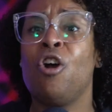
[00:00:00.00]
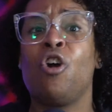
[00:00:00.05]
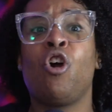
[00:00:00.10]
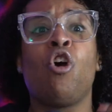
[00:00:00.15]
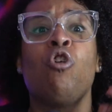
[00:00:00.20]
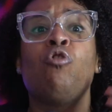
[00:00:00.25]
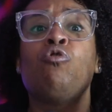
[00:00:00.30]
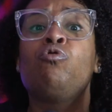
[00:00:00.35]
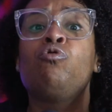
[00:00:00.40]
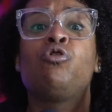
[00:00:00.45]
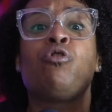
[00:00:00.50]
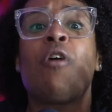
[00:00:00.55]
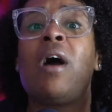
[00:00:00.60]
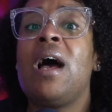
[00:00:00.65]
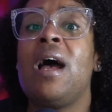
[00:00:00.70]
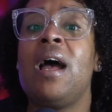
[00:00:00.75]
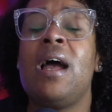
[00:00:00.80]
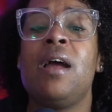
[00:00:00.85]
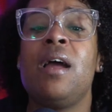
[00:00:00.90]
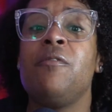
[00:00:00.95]
Go
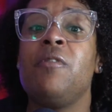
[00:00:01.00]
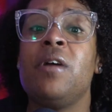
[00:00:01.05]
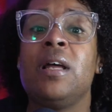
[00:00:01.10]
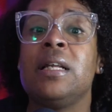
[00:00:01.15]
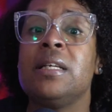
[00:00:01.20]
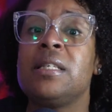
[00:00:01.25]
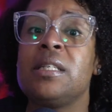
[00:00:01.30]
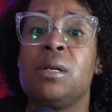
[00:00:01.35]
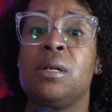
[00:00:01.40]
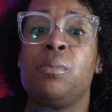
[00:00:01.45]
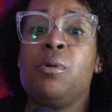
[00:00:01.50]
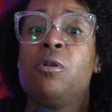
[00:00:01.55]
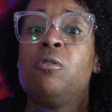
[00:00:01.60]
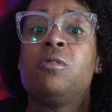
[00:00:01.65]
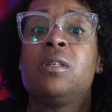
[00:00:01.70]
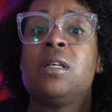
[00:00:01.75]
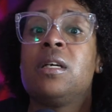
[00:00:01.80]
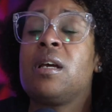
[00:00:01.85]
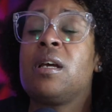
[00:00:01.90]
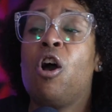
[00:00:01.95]
drive and listen to
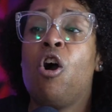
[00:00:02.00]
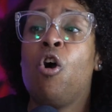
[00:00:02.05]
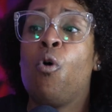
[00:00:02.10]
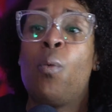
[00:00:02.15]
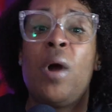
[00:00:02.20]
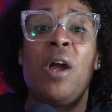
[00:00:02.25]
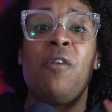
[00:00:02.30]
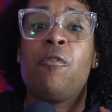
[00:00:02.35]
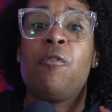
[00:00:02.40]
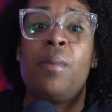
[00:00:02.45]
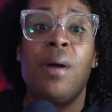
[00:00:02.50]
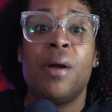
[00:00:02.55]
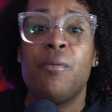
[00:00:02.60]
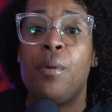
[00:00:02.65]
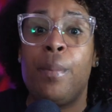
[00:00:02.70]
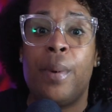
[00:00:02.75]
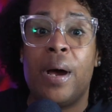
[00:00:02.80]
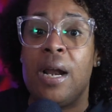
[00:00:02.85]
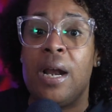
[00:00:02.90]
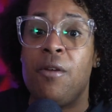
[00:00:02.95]
music away from
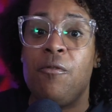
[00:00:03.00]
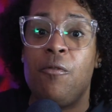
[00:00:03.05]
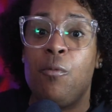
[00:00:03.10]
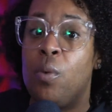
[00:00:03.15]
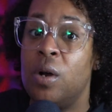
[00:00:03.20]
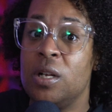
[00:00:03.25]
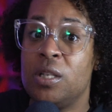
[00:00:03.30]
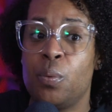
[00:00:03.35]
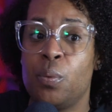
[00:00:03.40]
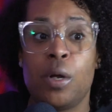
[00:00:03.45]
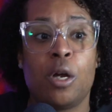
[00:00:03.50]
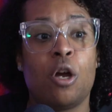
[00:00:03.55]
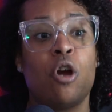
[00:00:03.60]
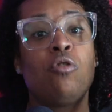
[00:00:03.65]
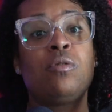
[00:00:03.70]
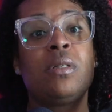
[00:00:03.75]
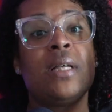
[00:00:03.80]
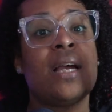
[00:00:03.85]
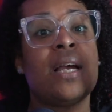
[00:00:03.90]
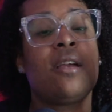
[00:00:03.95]
everybody once a week.
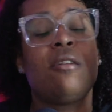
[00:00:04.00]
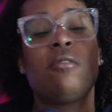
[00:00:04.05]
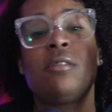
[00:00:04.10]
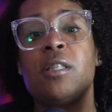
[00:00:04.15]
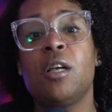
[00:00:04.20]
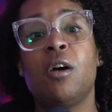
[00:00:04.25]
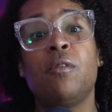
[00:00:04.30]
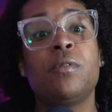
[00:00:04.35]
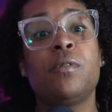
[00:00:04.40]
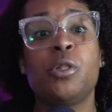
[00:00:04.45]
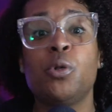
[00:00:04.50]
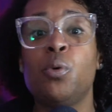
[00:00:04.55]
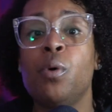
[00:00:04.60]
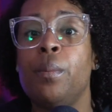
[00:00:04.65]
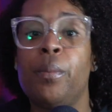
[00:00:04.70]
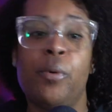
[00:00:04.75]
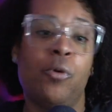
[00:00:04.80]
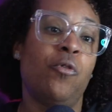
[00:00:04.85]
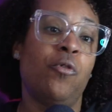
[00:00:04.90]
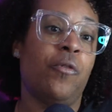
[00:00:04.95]
Go take yourself to a
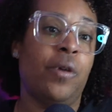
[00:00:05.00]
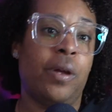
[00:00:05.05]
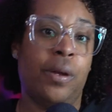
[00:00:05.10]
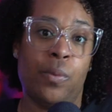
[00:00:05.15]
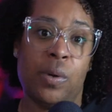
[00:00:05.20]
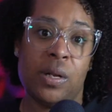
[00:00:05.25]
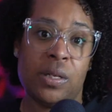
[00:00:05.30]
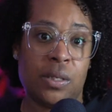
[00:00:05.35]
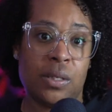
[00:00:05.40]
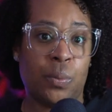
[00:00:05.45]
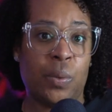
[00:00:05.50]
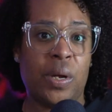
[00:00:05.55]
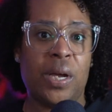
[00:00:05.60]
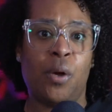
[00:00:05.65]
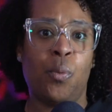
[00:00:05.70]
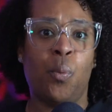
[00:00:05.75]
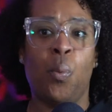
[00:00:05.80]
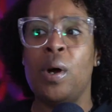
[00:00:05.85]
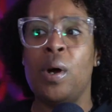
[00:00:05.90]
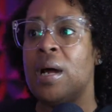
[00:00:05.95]
movie once a
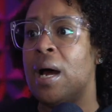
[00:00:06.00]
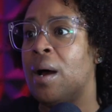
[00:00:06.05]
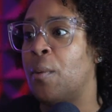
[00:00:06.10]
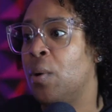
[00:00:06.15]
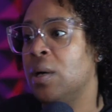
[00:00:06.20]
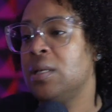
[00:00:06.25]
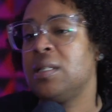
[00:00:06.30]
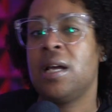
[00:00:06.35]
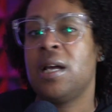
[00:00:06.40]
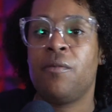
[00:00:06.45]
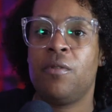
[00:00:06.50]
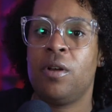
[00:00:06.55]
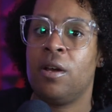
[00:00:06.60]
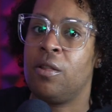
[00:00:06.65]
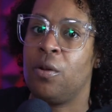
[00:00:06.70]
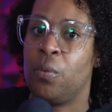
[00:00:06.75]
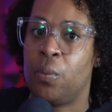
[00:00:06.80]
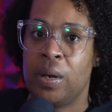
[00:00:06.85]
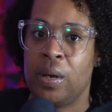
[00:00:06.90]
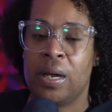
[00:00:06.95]
week, once every
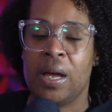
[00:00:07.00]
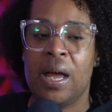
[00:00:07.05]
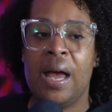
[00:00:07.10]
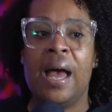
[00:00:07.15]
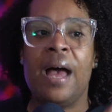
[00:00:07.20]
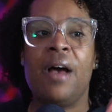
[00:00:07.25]
other week.